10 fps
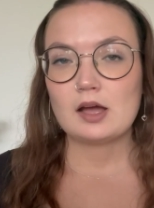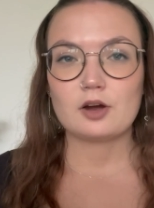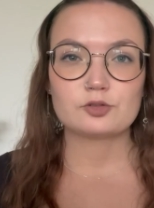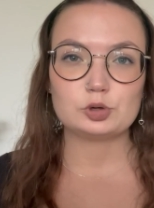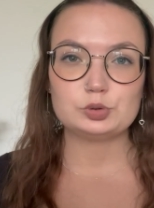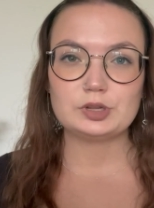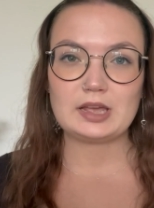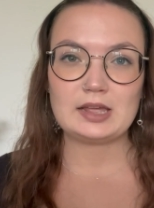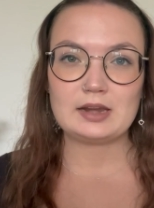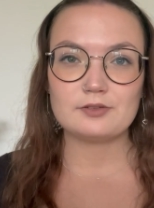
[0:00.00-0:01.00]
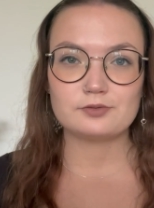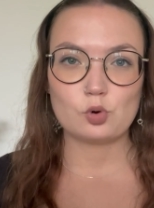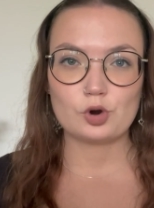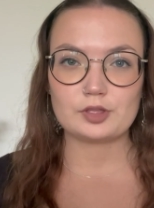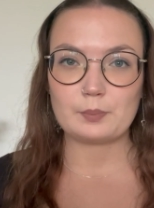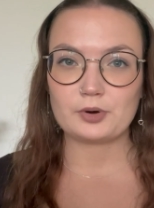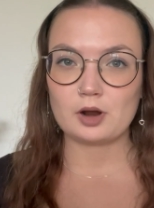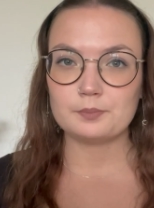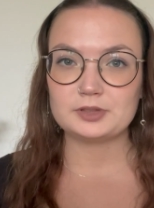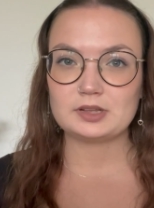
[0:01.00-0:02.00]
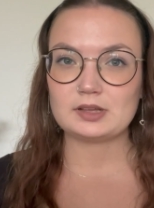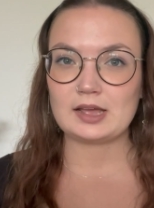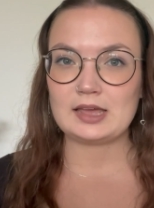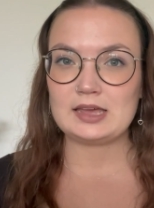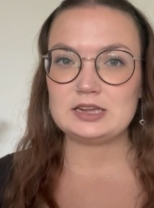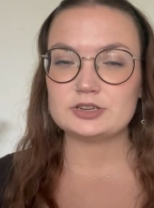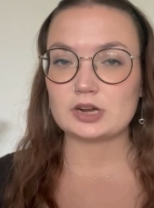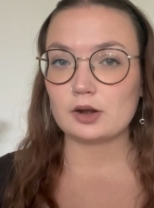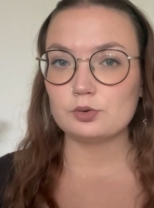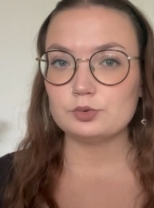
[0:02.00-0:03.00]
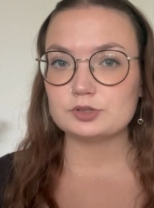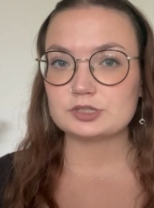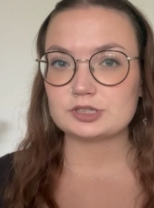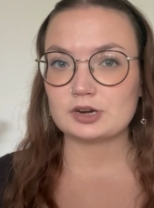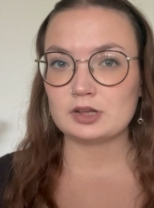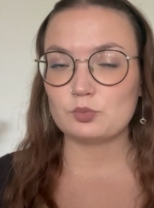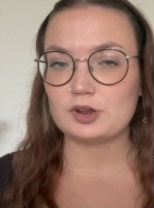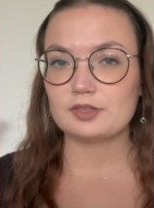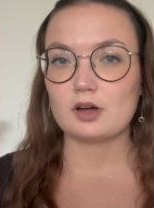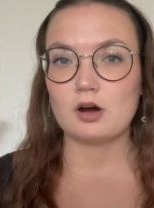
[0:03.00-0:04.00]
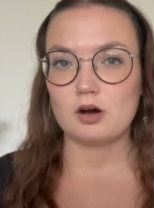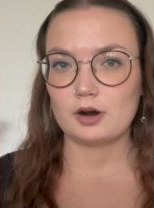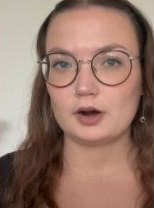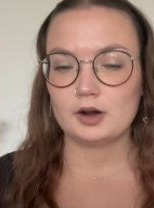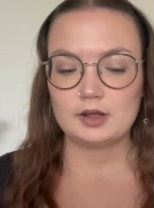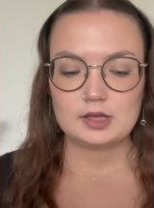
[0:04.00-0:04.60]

rolled in for the prompt a shadow starting with R.